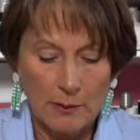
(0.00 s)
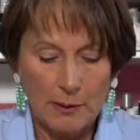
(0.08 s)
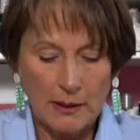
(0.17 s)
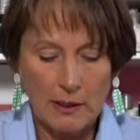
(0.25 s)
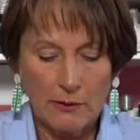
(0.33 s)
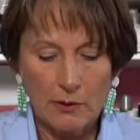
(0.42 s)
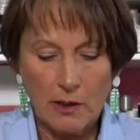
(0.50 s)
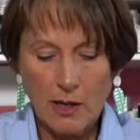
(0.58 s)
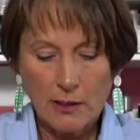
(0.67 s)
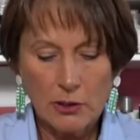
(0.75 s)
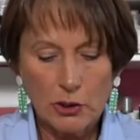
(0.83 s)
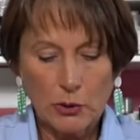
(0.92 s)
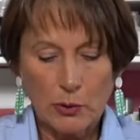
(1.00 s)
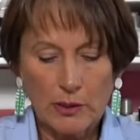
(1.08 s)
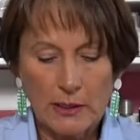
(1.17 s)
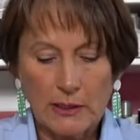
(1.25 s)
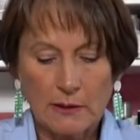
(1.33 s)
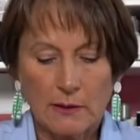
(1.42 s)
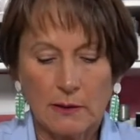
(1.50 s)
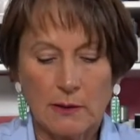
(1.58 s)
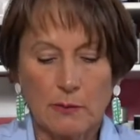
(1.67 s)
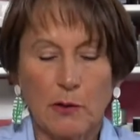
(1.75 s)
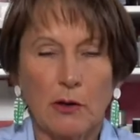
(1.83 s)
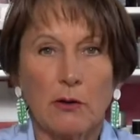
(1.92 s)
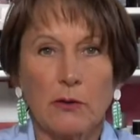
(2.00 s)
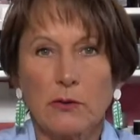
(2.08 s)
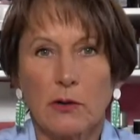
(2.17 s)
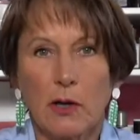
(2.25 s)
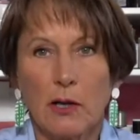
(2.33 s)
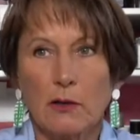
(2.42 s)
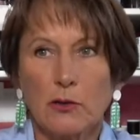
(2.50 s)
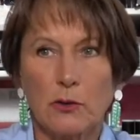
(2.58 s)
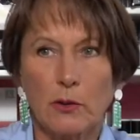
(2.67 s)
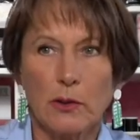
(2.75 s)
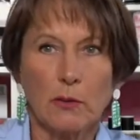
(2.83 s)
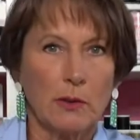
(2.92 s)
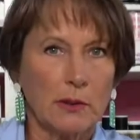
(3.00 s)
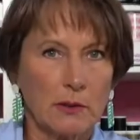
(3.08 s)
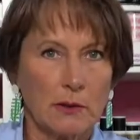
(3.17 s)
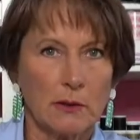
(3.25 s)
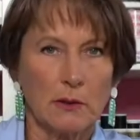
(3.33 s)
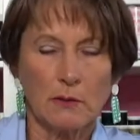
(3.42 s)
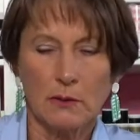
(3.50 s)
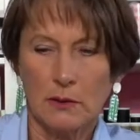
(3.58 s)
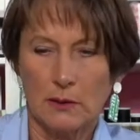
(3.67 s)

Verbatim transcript: But yeah, they're kind of shorties. These markers are kind of shorty ones. So,